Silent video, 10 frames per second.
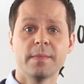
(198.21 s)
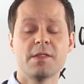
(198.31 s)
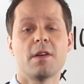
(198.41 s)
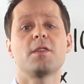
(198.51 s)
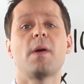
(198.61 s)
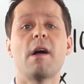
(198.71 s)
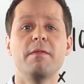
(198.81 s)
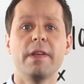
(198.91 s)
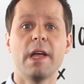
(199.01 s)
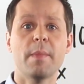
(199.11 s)
It's also how
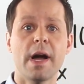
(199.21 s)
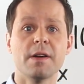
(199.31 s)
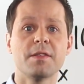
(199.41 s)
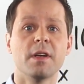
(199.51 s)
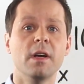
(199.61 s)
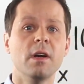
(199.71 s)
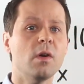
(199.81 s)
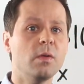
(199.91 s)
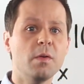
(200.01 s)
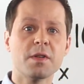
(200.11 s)
VA buyers
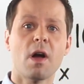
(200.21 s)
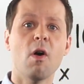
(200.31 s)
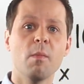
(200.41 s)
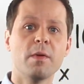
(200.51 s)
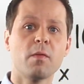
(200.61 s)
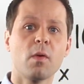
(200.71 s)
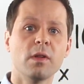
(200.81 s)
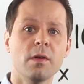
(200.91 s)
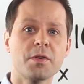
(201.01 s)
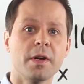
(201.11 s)
who lose a home to
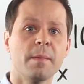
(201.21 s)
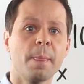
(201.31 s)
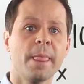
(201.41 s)
foreclosure